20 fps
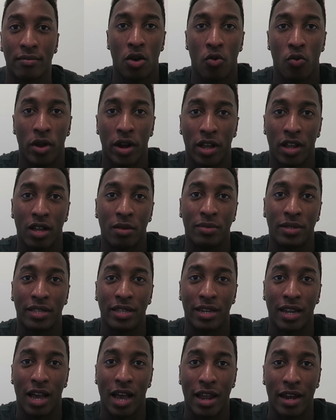When it comes to
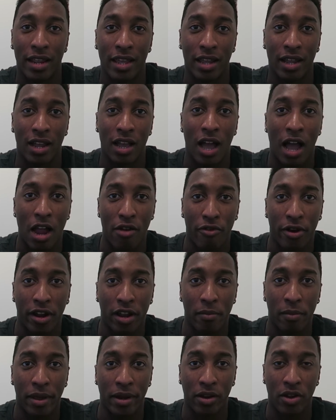dieting, I
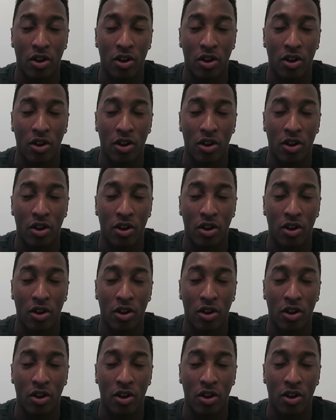recommend